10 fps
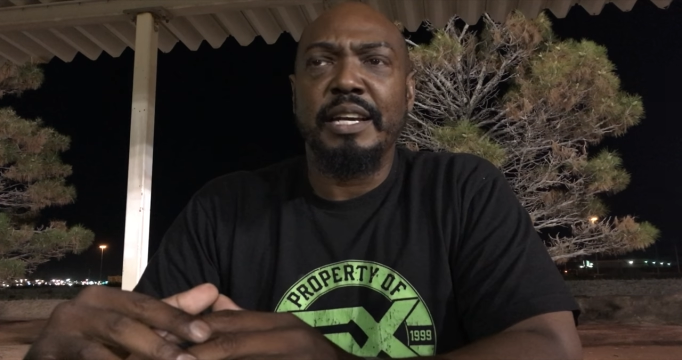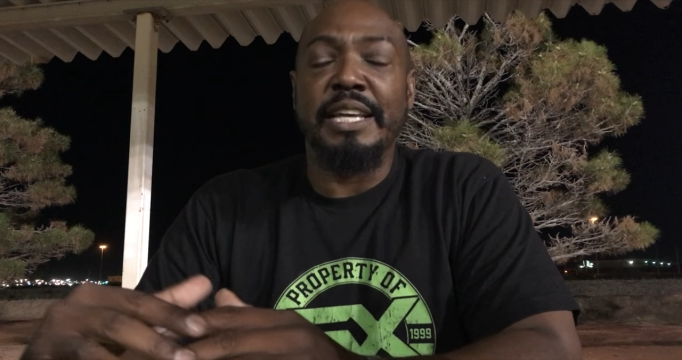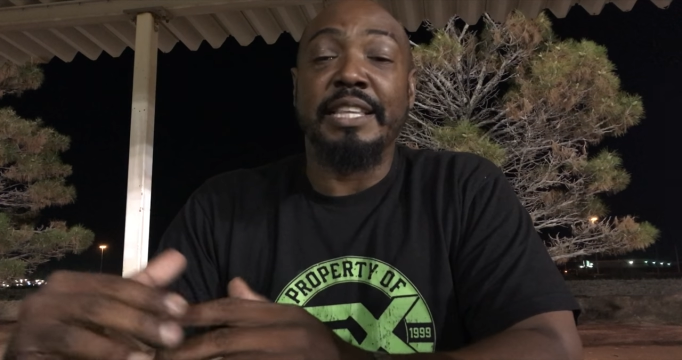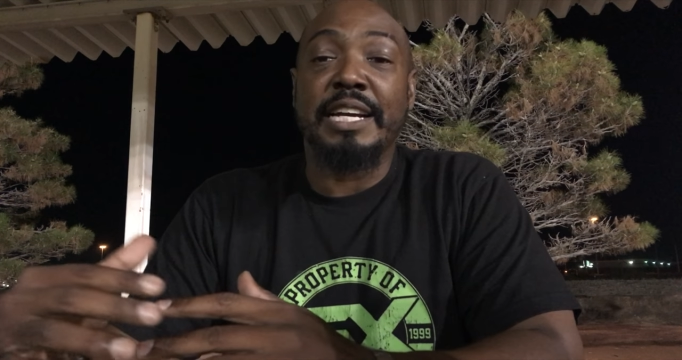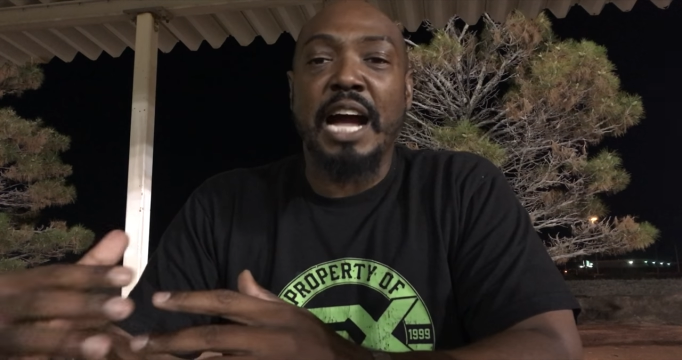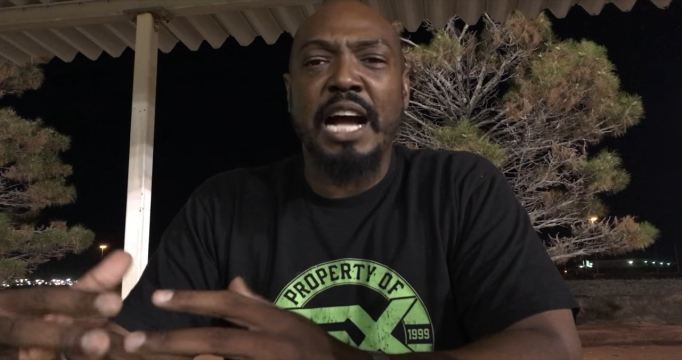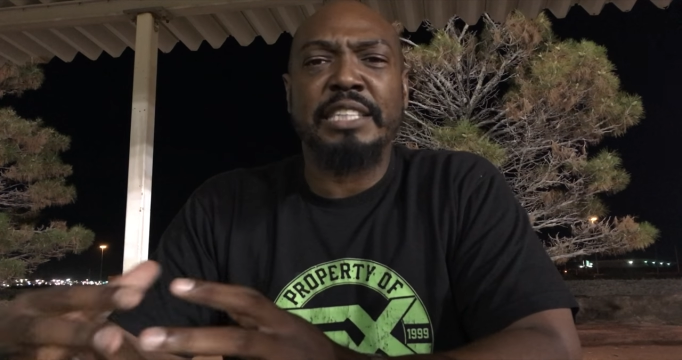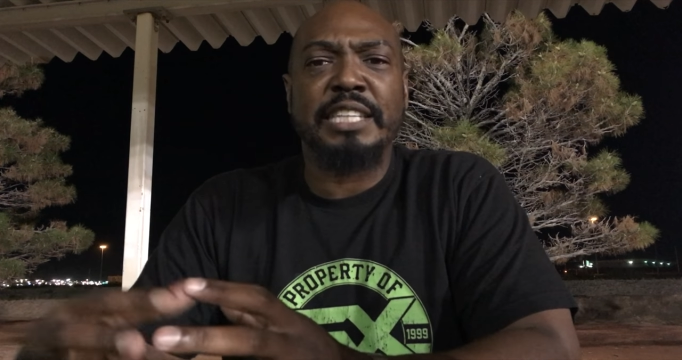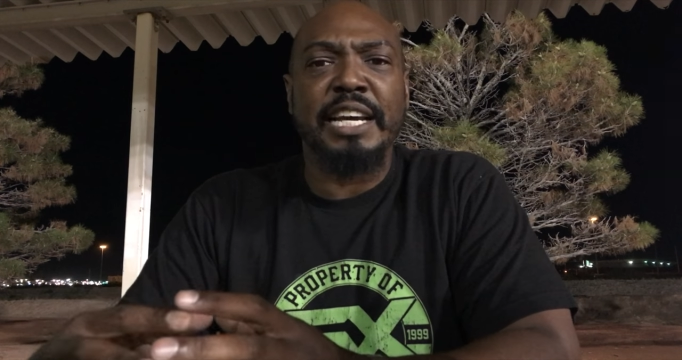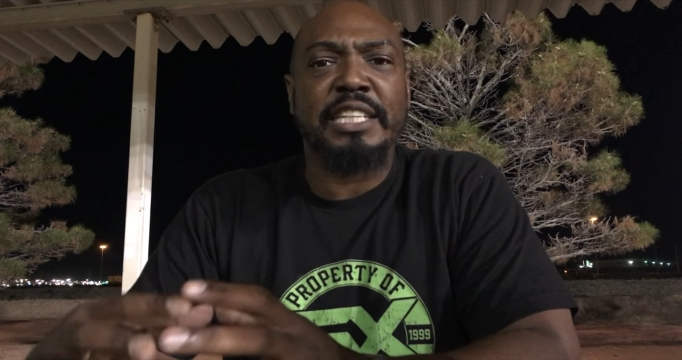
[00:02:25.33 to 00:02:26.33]
in the
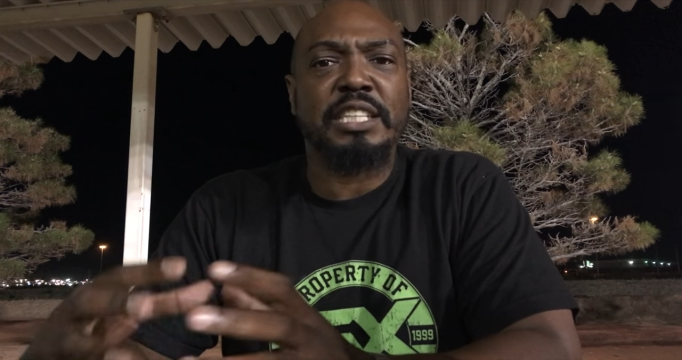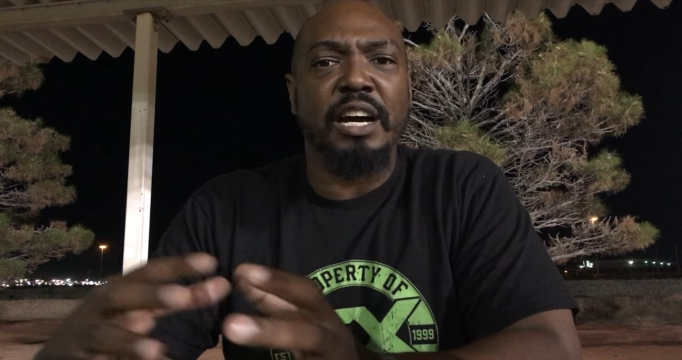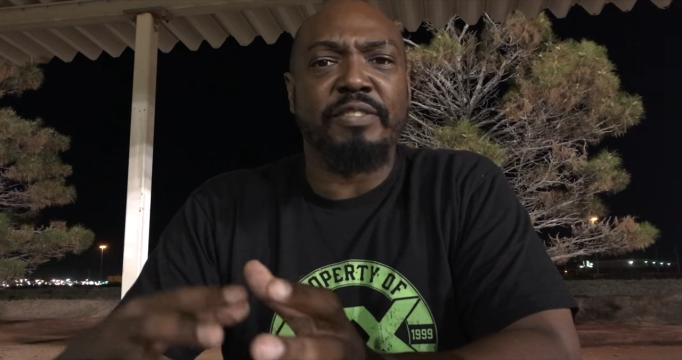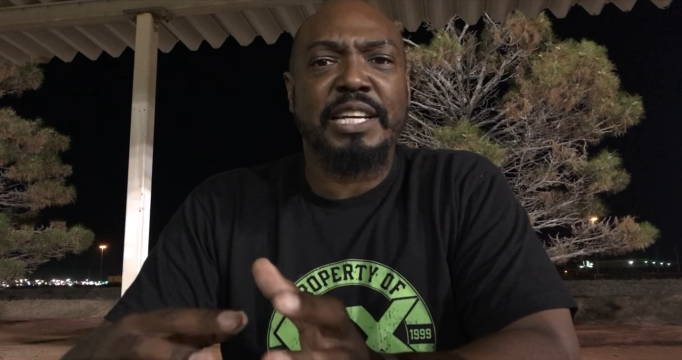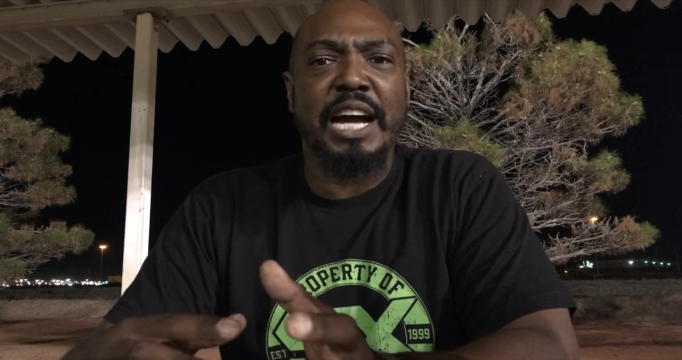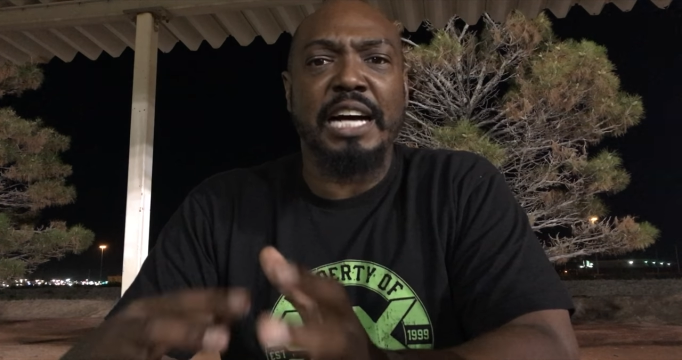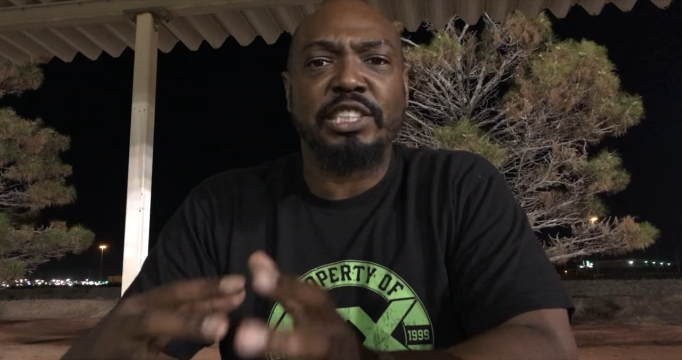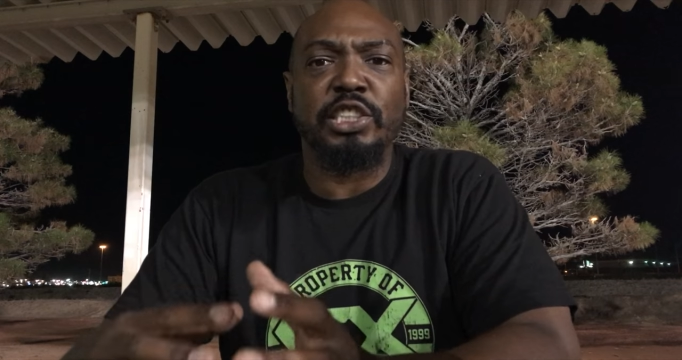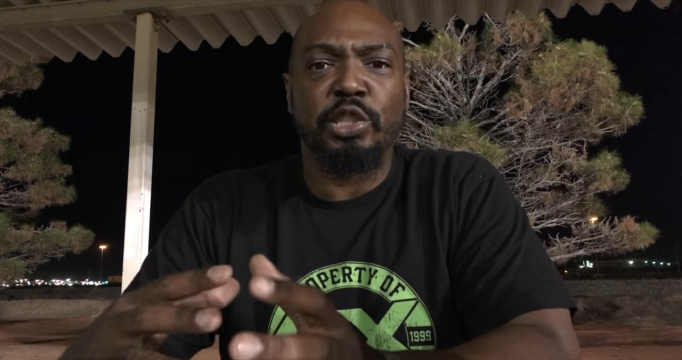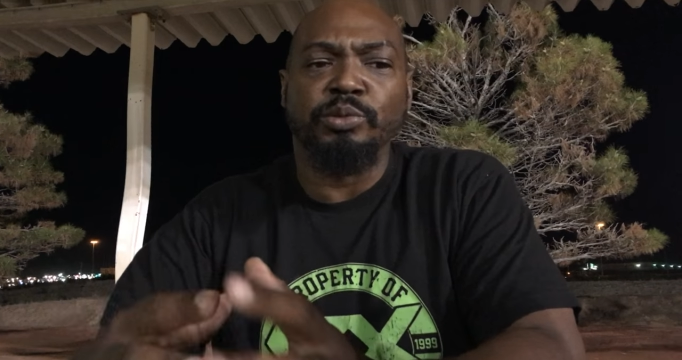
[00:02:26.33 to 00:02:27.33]
context of the
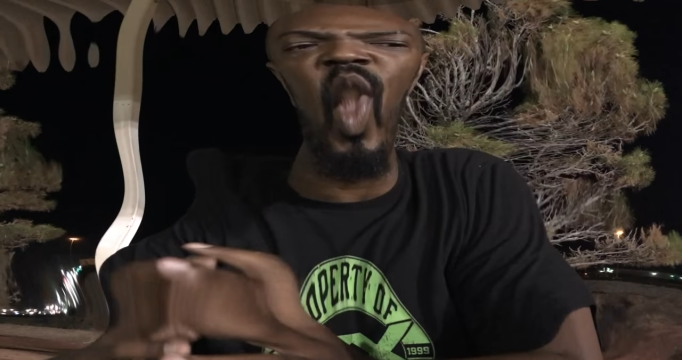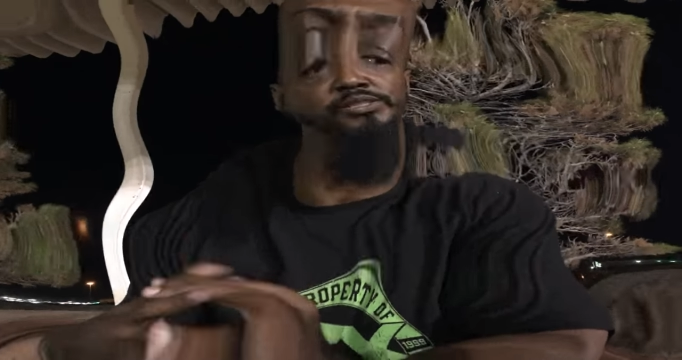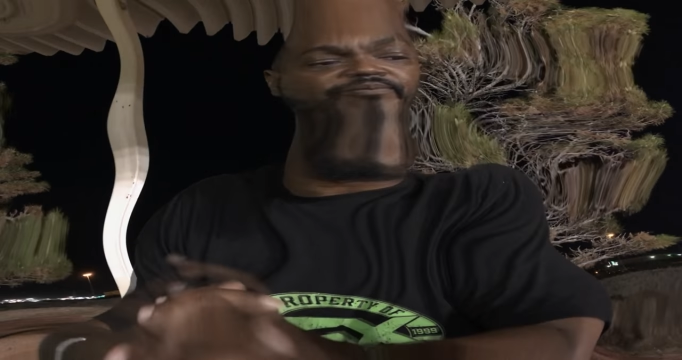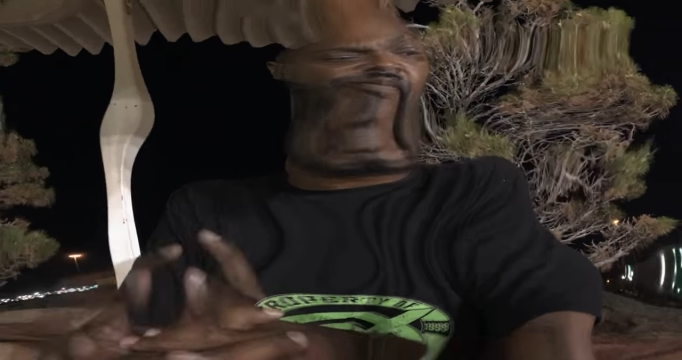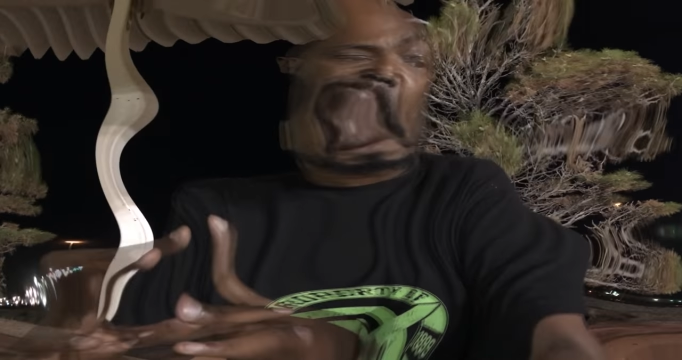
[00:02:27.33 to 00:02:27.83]
Constitution.